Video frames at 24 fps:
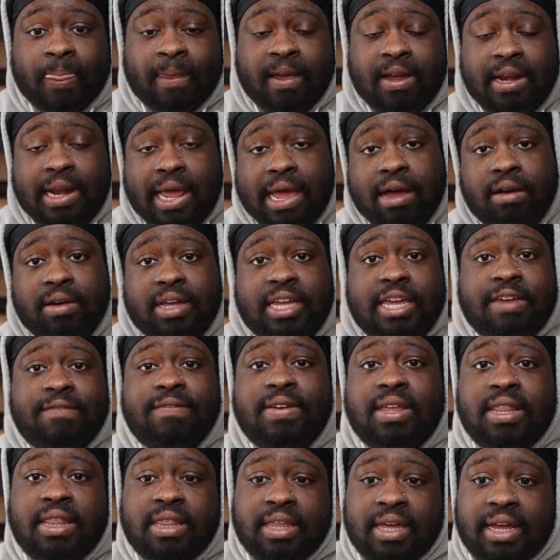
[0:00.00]
Now,
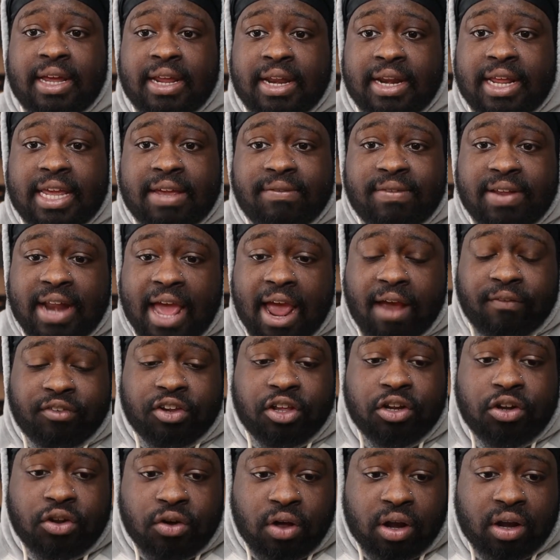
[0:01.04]
even then, even after
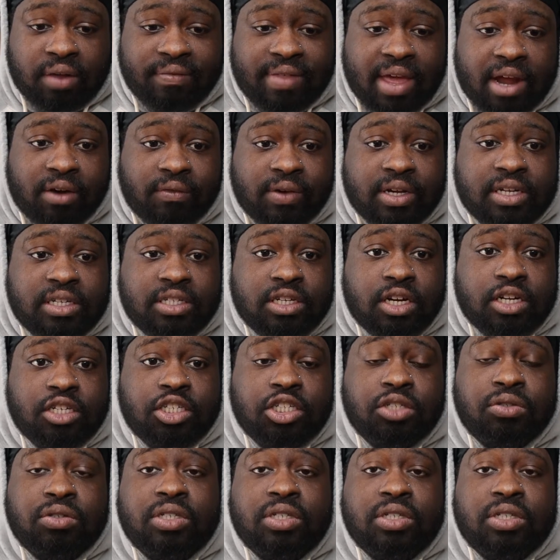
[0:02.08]
you do all of that research,